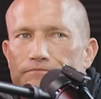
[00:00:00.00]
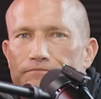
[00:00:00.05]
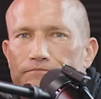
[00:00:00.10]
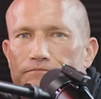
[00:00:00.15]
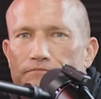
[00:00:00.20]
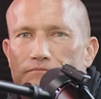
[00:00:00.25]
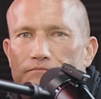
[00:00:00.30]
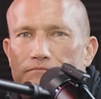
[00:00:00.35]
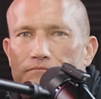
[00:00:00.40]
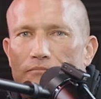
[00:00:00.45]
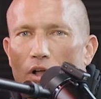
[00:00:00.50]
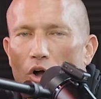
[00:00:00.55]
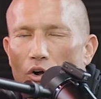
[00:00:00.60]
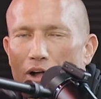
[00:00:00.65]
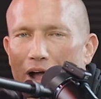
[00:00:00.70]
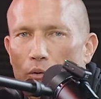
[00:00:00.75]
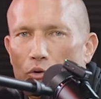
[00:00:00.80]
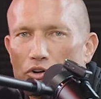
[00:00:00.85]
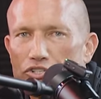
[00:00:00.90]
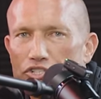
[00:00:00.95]
I do.
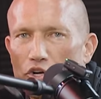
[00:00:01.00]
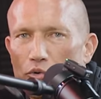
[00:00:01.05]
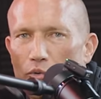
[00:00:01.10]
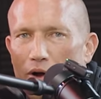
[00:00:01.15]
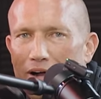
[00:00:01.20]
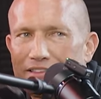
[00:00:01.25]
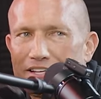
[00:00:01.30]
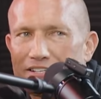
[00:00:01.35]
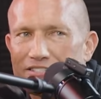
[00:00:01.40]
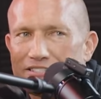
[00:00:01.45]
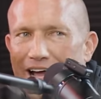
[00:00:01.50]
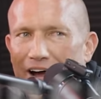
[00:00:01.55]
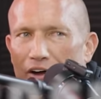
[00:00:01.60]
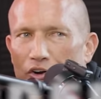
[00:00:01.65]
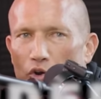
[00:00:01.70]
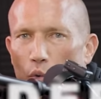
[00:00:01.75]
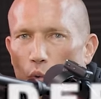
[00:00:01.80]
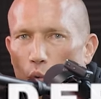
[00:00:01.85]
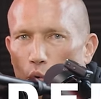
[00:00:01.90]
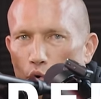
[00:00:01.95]
Okay, I want you to write this
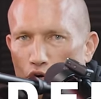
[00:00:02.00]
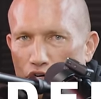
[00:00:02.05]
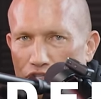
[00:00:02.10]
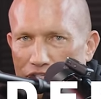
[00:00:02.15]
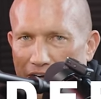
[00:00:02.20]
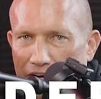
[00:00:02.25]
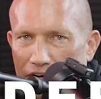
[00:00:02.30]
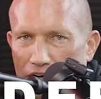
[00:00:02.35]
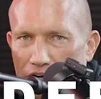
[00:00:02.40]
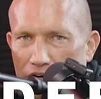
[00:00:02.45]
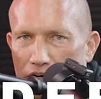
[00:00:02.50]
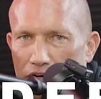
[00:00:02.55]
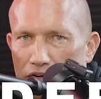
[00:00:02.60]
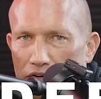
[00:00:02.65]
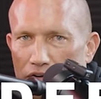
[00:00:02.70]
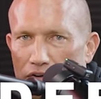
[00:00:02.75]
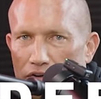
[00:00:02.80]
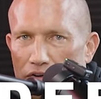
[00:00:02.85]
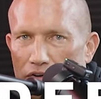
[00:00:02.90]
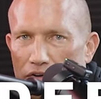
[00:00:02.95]
down. Order taker.
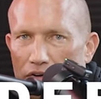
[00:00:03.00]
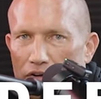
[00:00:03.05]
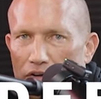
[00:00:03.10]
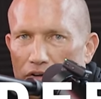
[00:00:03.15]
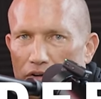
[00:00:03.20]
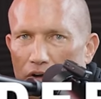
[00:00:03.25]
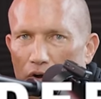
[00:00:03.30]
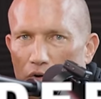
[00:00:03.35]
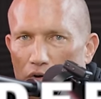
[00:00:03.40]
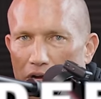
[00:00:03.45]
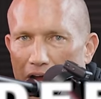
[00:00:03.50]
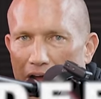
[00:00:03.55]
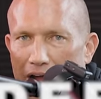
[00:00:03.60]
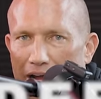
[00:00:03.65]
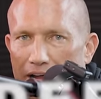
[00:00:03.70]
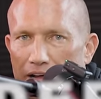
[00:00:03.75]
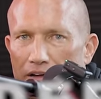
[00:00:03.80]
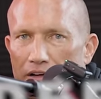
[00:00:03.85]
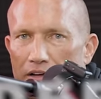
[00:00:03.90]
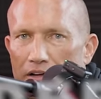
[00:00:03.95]

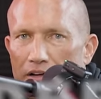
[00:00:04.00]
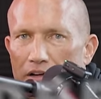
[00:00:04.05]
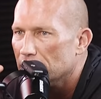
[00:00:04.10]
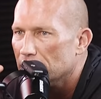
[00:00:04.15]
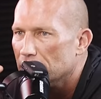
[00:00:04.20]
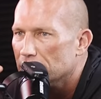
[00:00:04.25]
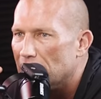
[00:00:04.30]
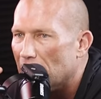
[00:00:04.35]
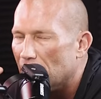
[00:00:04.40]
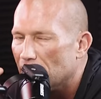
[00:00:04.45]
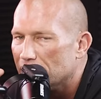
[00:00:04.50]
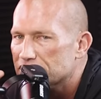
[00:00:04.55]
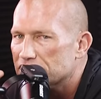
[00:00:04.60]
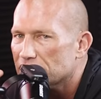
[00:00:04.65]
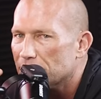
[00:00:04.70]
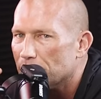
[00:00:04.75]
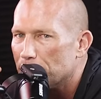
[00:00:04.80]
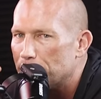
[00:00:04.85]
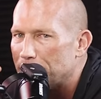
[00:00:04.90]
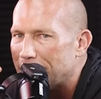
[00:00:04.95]
Okay? Now
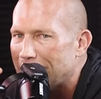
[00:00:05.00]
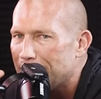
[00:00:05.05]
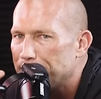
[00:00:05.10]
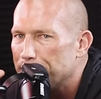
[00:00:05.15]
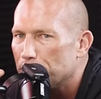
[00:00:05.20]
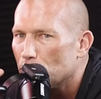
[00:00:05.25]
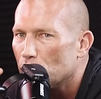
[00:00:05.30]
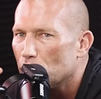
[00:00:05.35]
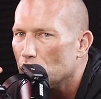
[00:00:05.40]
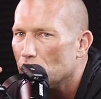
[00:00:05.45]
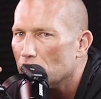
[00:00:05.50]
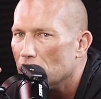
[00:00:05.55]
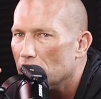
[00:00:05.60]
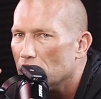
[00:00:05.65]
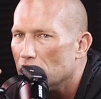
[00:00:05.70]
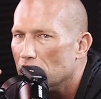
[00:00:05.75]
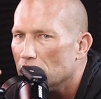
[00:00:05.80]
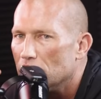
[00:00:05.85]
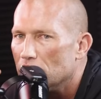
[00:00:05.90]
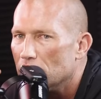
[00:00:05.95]
listen, people
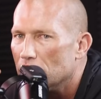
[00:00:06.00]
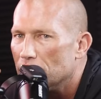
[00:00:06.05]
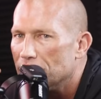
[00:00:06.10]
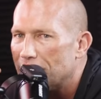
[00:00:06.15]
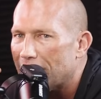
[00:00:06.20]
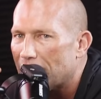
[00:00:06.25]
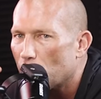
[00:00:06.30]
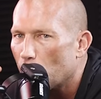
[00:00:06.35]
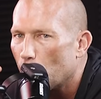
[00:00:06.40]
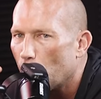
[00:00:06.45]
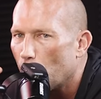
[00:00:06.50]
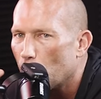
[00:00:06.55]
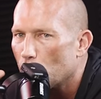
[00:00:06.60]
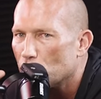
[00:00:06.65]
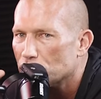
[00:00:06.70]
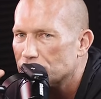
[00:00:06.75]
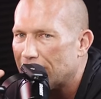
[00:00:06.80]
that are order